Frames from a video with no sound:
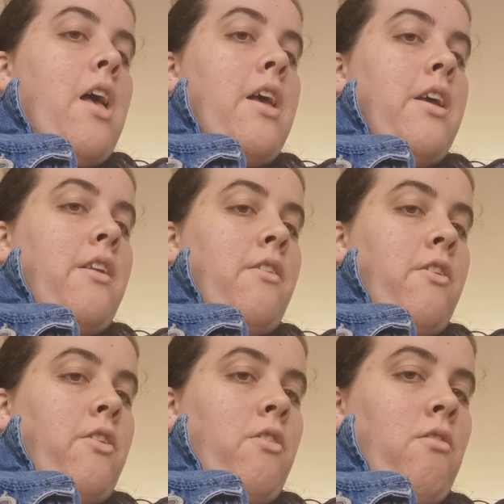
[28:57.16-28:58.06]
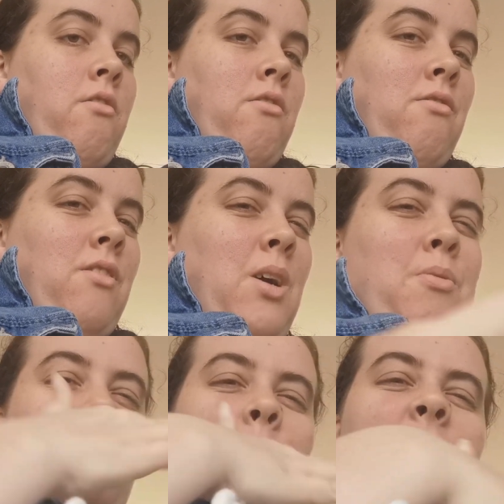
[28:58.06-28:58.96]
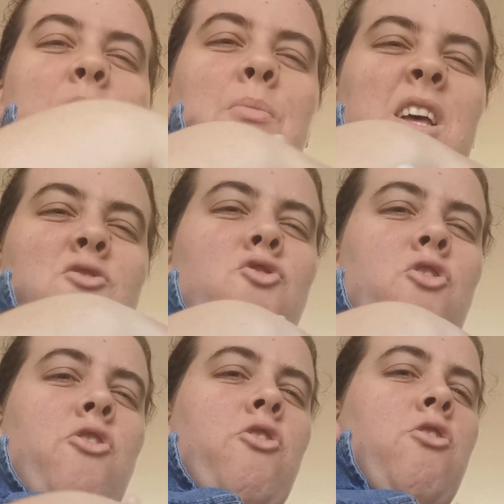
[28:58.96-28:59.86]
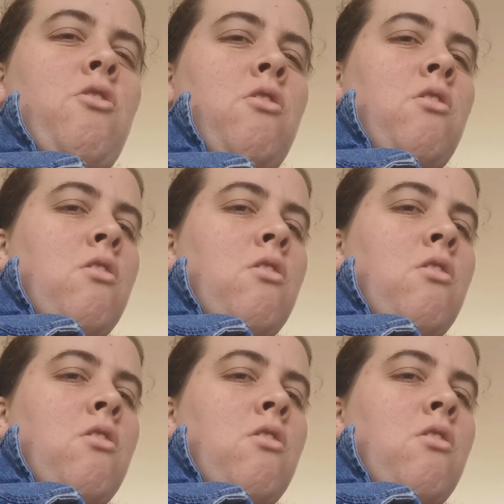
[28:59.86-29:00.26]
And I'll probably make some lunch.